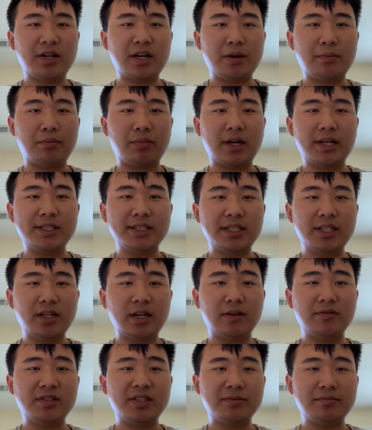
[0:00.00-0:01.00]
and president
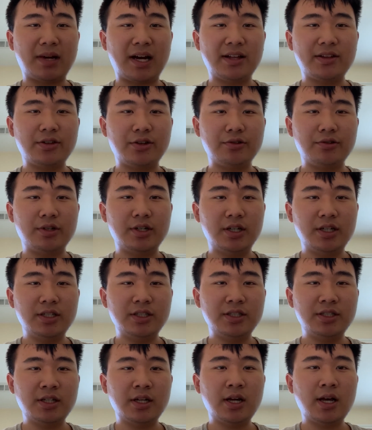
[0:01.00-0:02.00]
of Math Tutors.
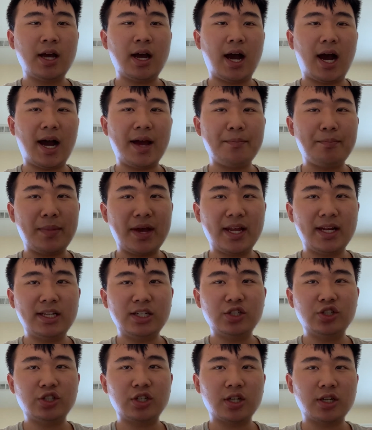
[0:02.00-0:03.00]
I
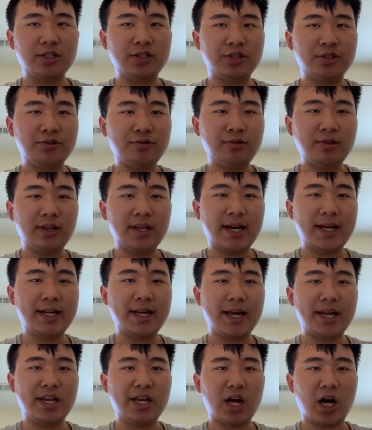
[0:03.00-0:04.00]
managed a student-led
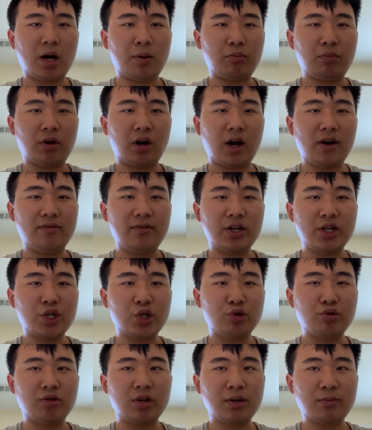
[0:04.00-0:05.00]
and non-profit
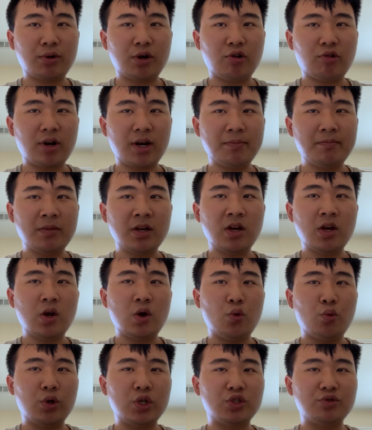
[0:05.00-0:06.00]
tutoring program
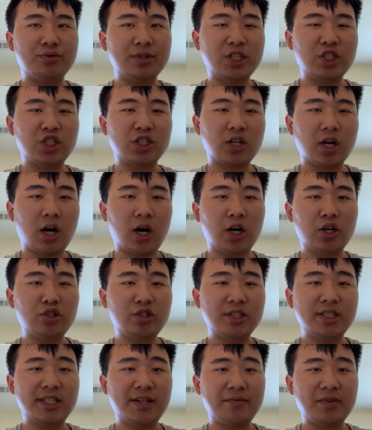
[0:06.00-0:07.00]
which reached
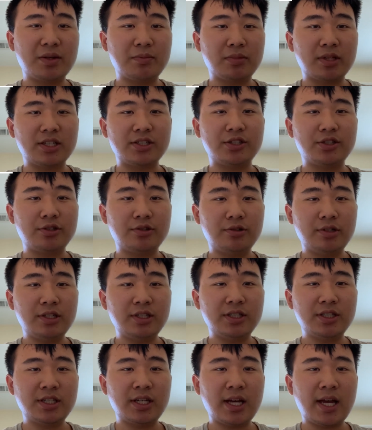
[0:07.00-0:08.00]
170 plus
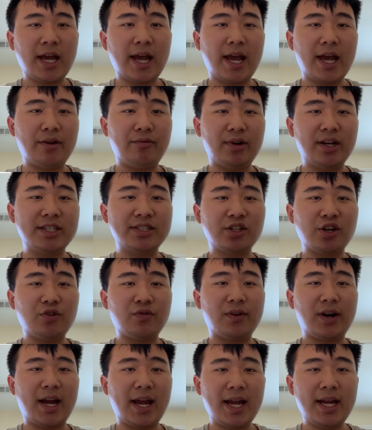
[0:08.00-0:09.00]
students and raised
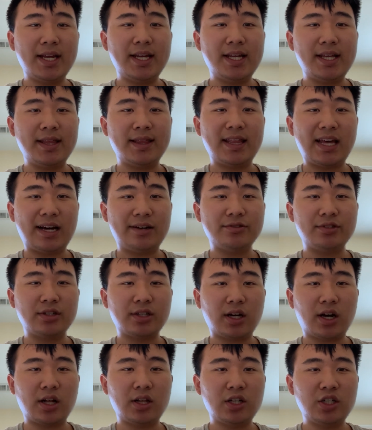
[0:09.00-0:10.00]
over
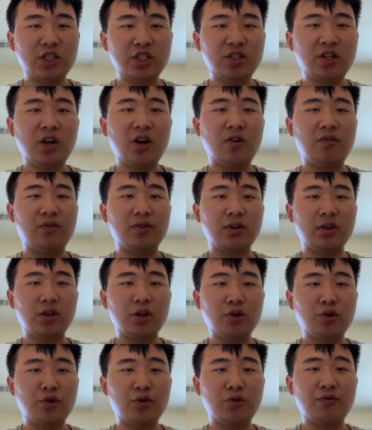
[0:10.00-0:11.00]
$18,000 for the
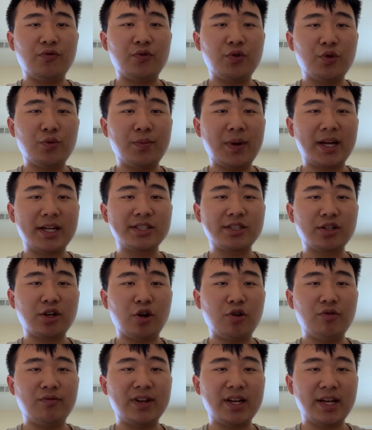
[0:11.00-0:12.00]
local food bank's
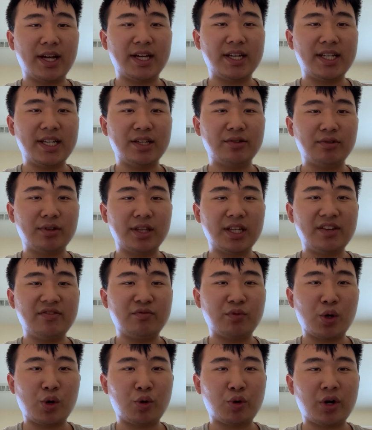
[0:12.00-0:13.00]
COVID-19 relief
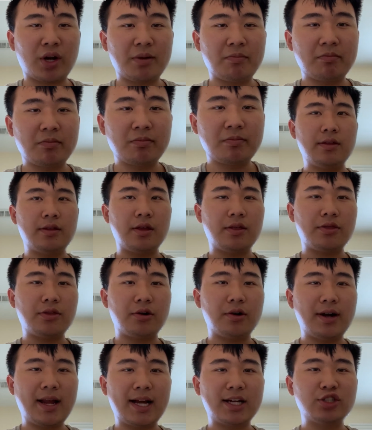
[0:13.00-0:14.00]
program. The
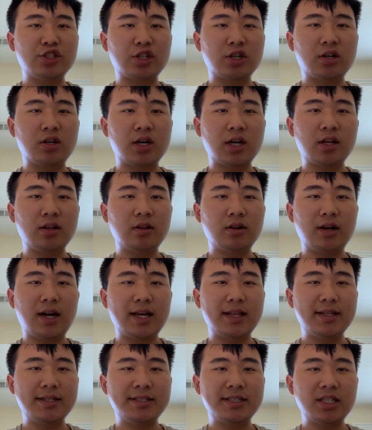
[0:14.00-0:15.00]
third extracurricular I
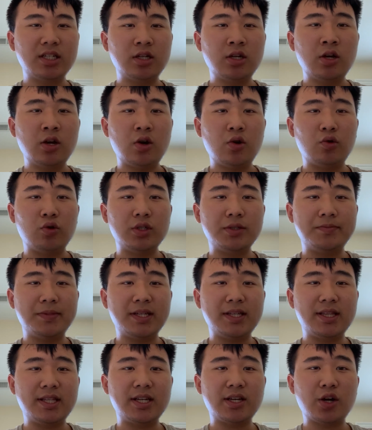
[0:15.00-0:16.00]
listed was
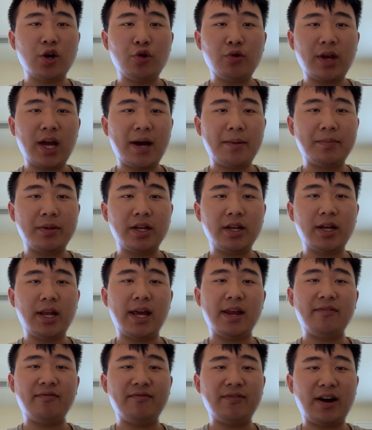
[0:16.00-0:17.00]
being the co-captain
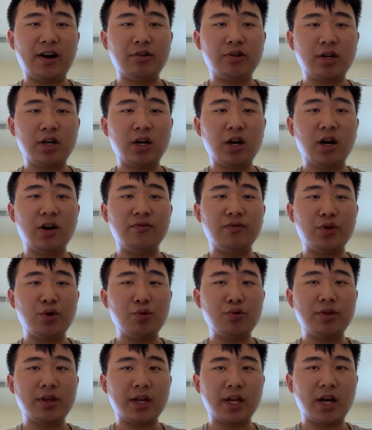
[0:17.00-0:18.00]
and founder of
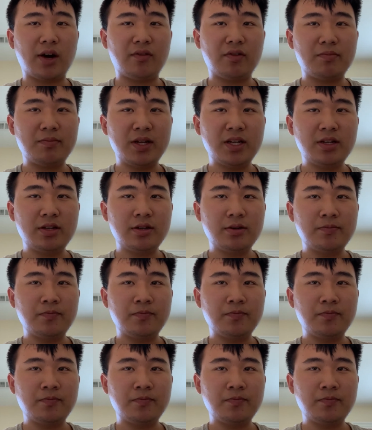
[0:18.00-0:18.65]
Youth in Government.